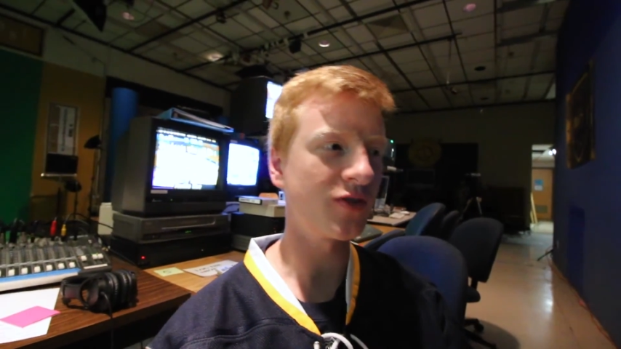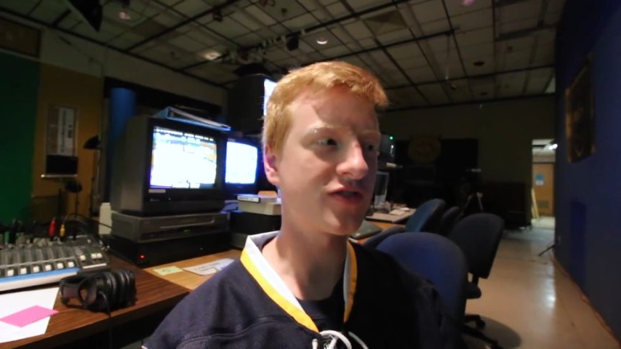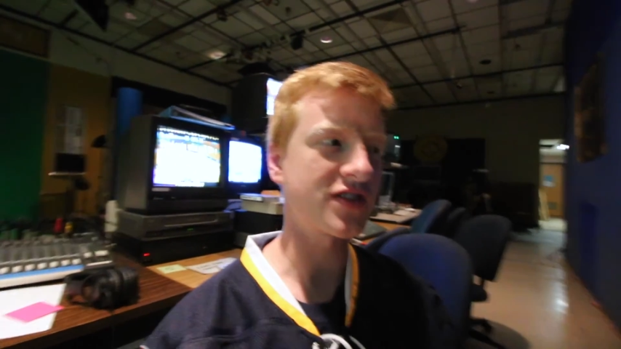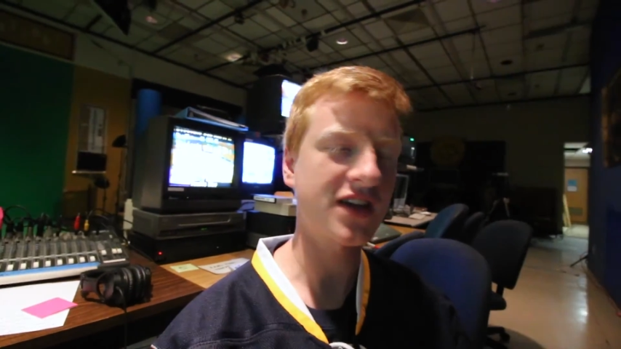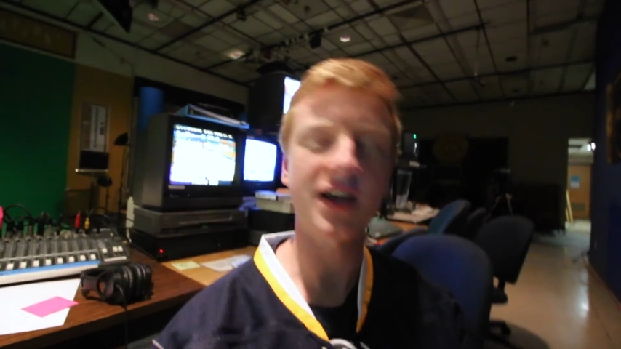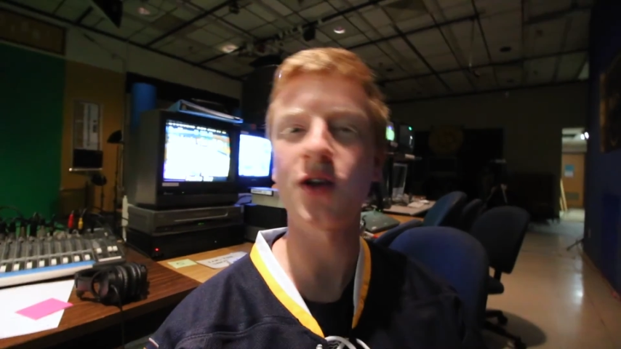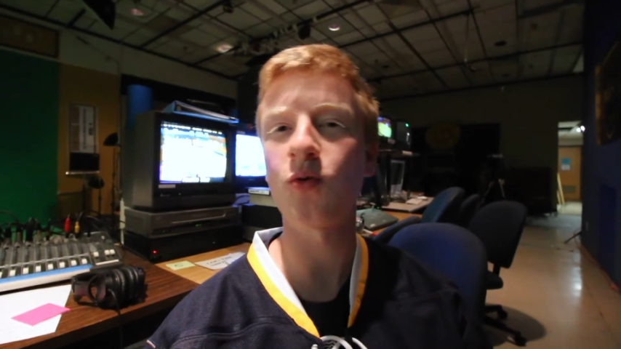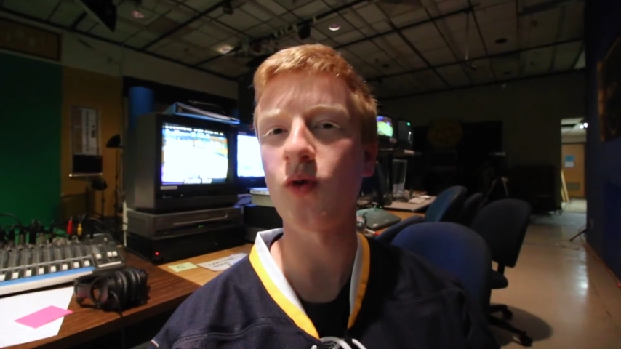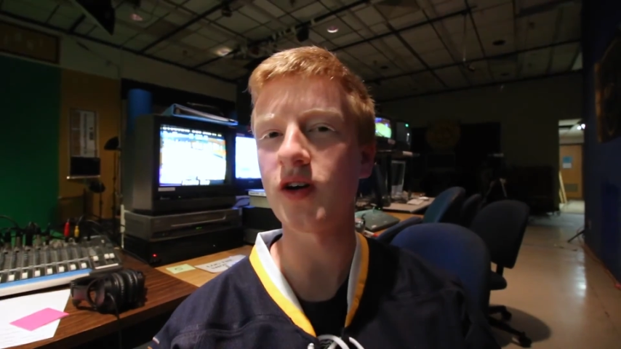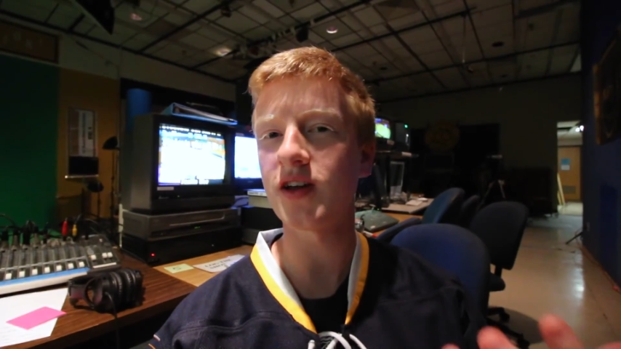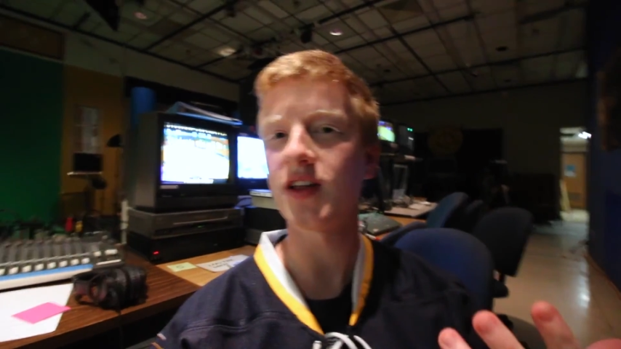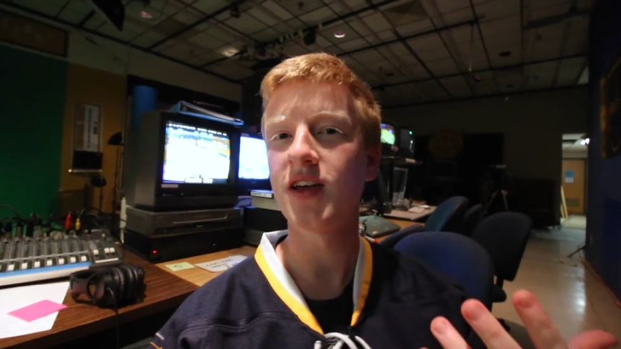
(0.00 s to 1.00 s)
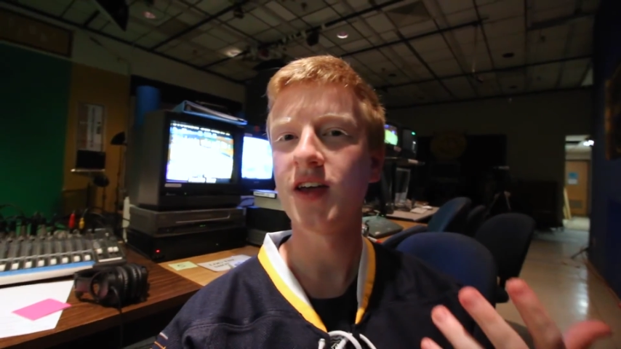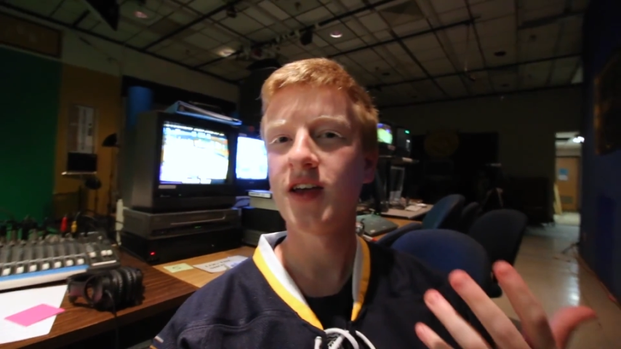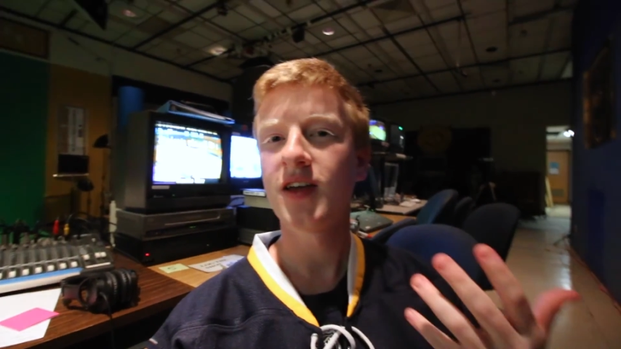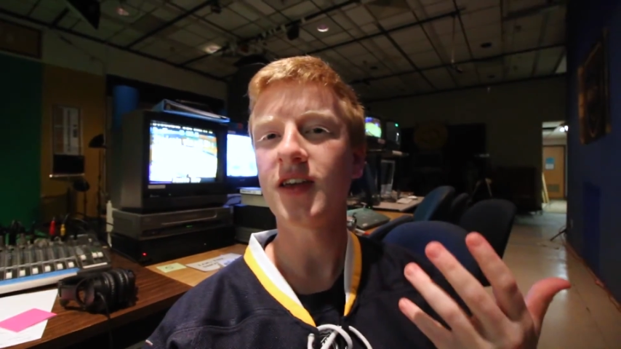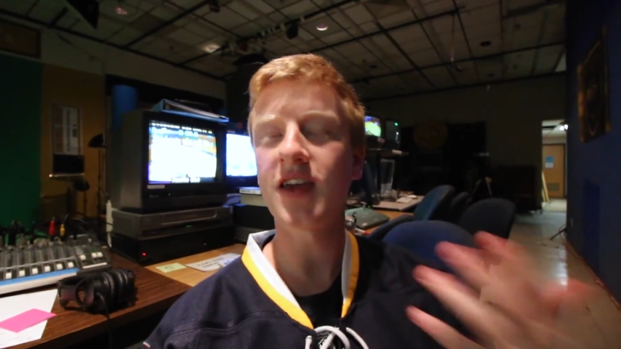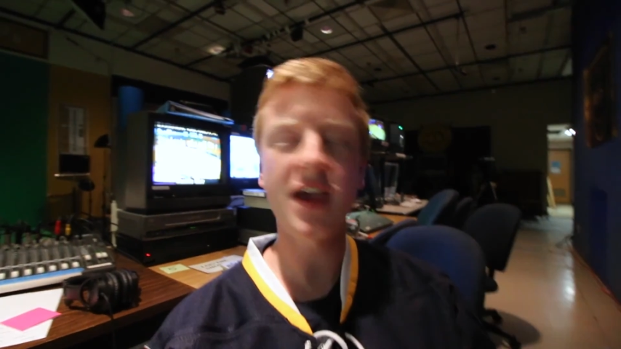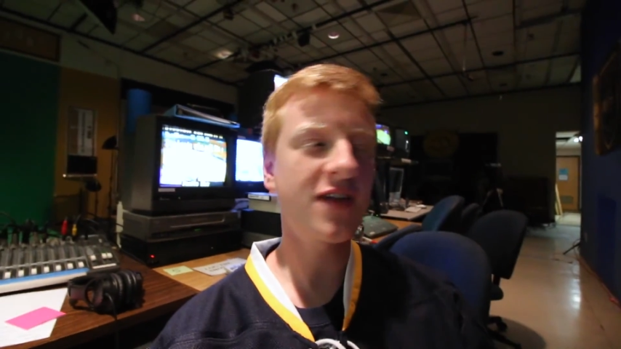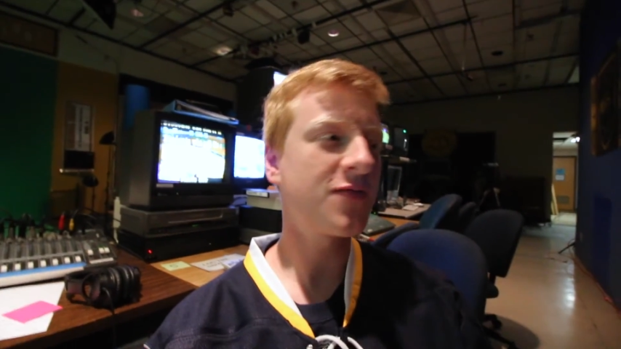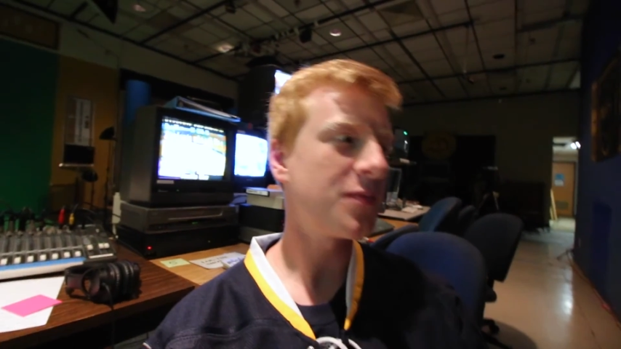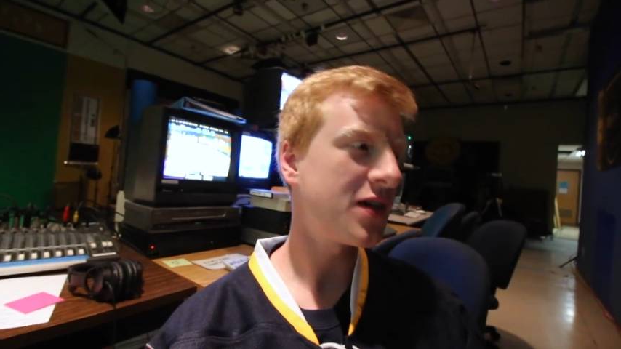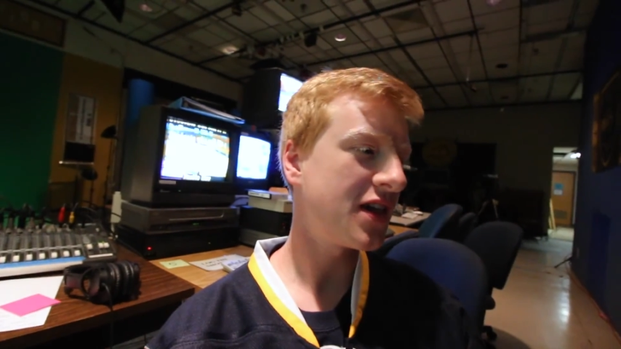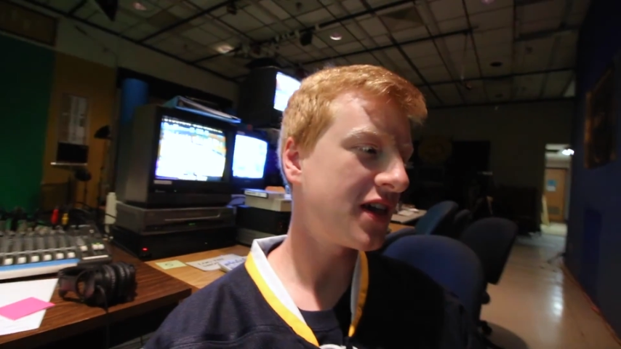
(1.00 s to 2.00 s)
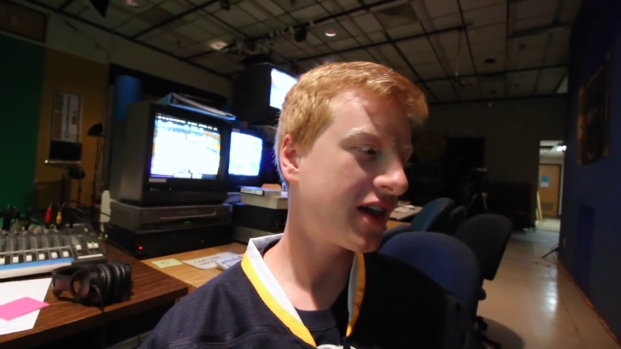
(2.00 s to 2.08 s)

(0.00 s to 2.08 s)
This is kind of what gave me